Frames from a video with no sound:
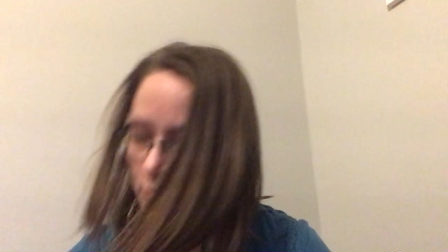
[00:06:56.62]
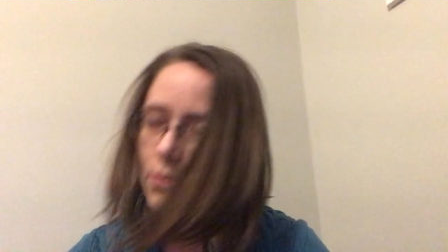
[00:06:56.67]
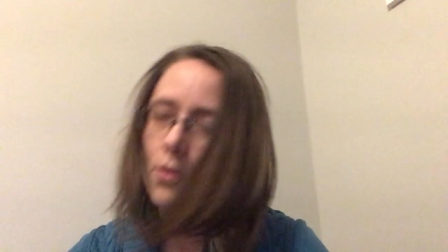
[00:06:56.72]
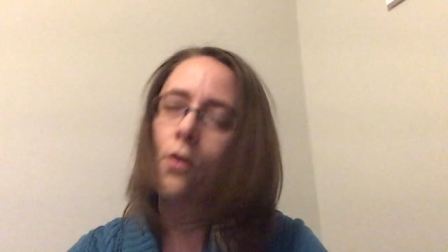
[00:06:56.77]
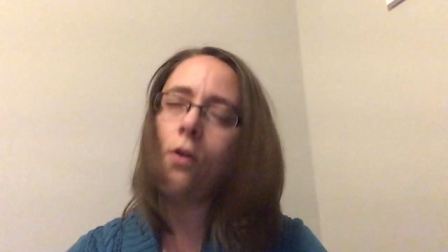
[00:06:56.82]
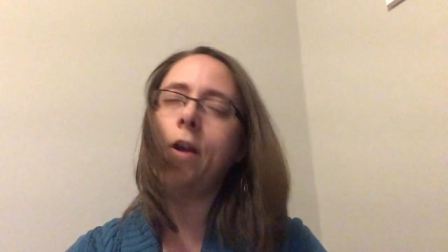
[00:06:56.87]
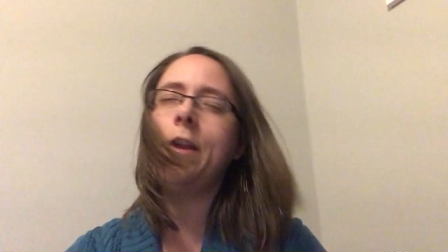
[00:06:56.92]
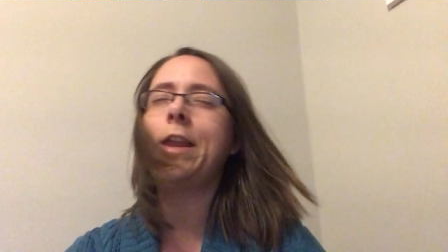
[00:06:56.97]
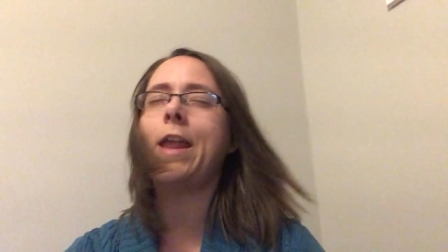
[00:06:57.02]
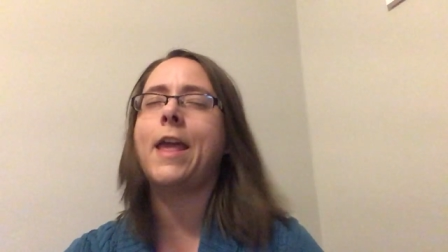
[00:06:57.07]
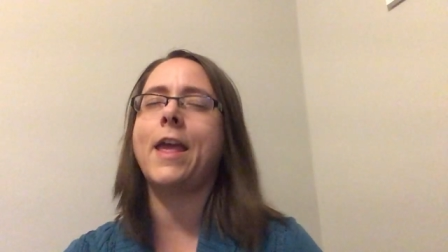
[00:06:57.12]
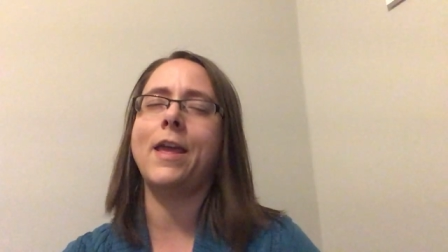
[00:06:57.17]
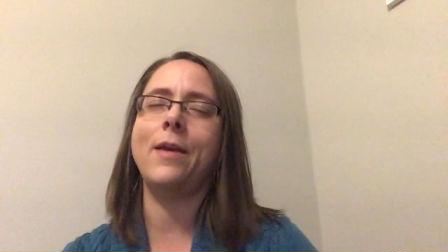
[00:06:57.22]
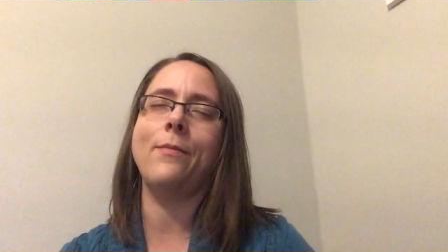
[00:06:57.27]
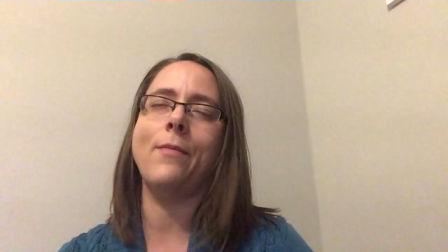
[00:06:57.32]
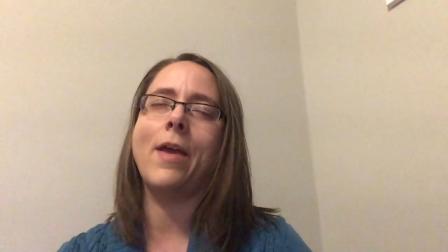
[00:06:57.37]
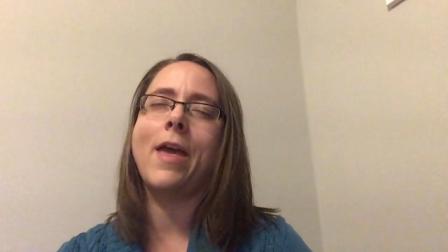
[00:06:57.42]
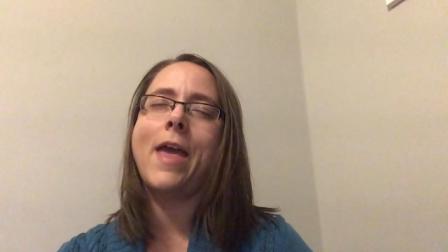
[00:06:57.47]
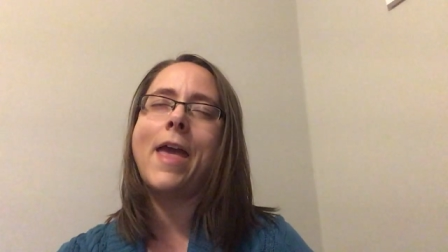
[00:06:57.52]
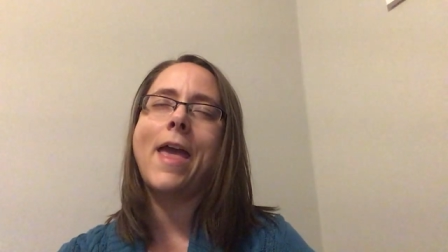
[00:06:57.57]
your name,
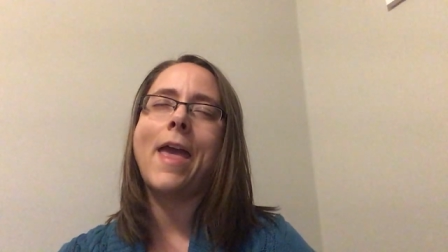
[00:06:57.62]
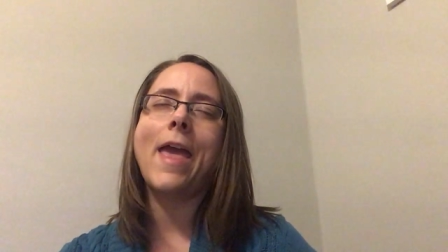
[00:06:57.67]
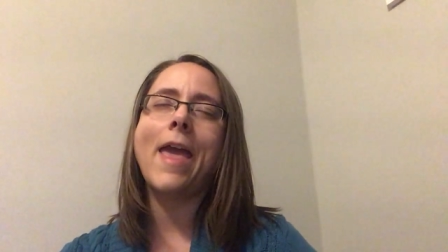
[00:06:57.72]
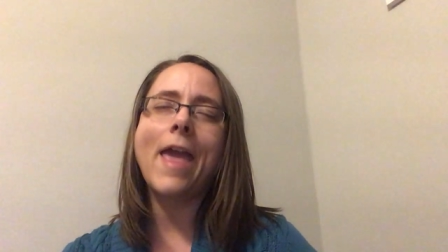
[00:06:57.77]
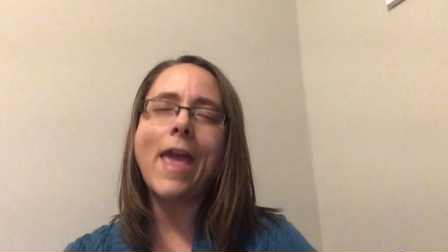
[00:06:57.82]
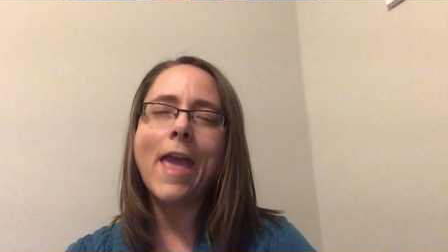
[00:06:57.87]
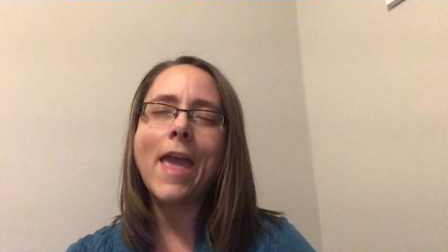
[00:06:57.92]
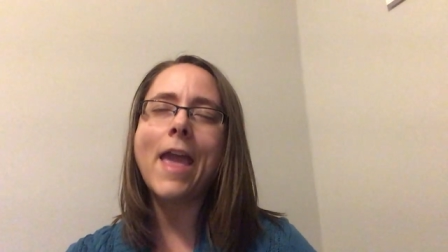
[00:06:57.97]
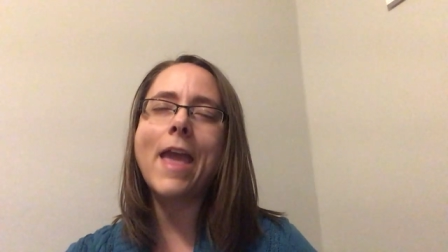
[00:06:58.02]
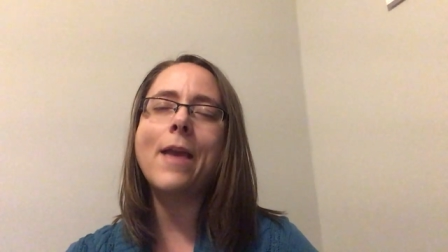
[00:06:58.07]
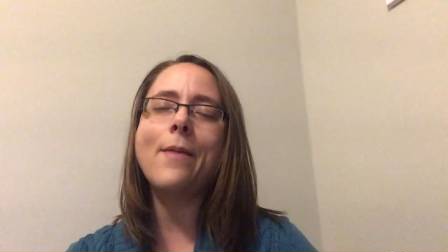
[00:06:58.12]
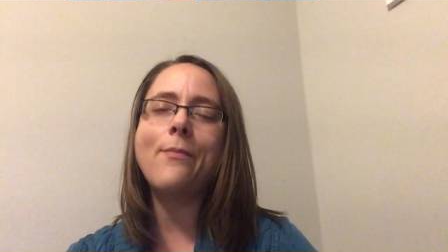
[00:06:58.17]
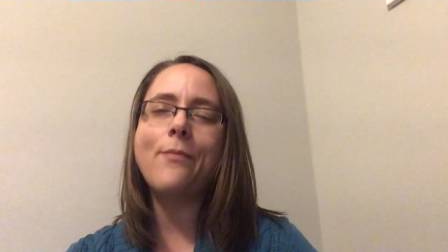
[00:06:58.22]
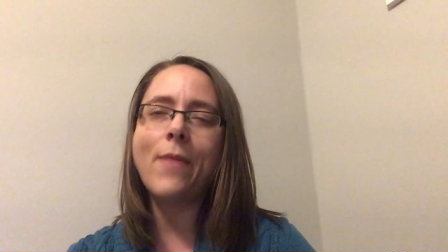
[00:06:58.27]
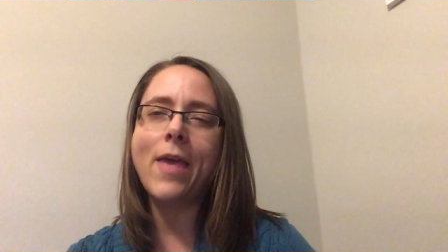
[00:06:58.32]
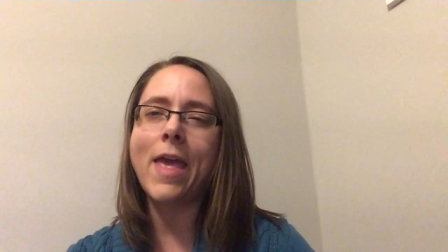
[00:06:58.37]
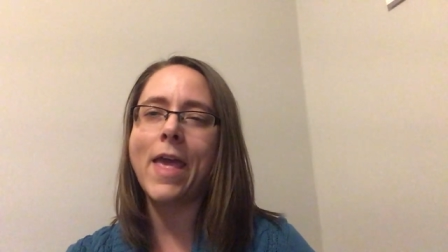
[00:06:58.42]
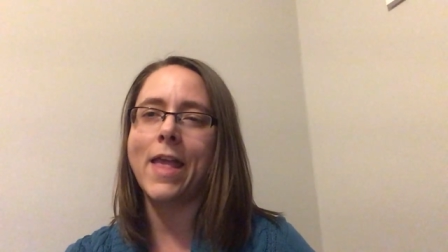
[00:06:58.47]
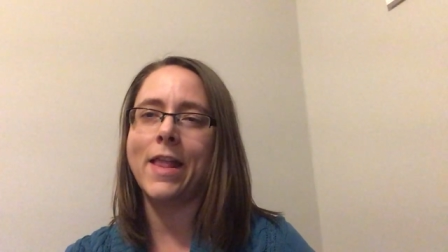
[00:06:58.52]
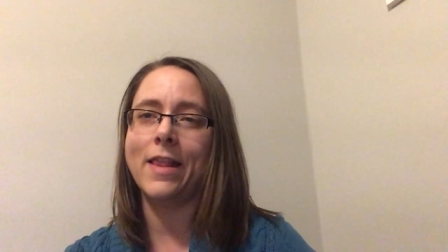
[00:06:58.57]

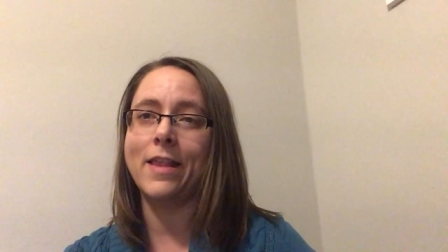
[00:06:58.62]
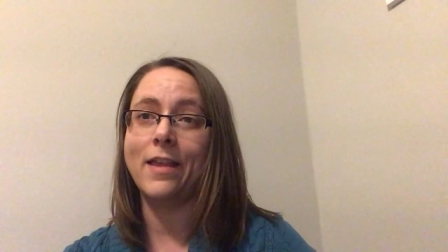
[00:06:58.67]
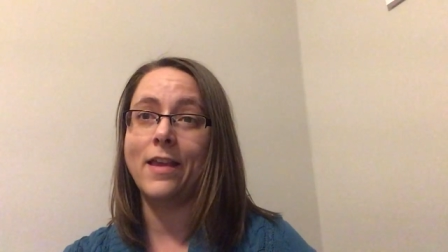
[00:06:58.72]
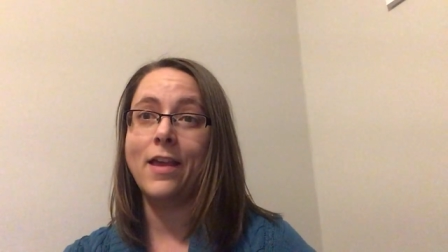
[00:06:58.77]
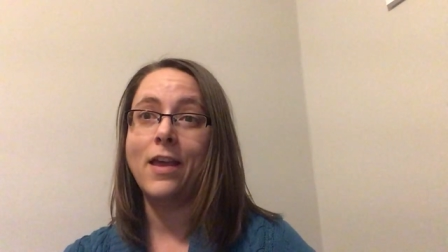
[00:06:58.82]
amen.